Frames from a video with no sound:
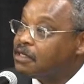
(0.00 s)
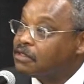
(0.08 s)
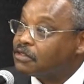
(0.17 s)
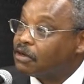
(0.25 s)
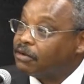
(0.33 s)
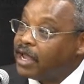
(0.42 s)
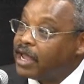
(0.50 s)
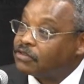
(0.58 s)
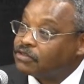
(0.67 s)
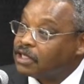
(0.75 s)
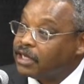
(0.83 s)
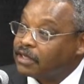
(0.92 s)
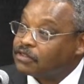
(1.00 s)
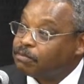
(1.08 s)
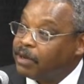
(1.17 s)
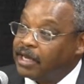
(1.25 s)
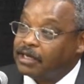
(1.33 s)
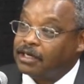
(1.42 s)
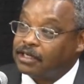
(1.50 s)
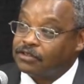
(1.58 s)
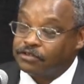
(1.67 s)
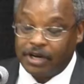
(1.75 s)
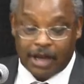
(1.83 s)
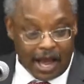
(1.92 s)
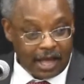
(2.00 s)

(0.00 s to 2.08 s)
So he actually expanded his dream.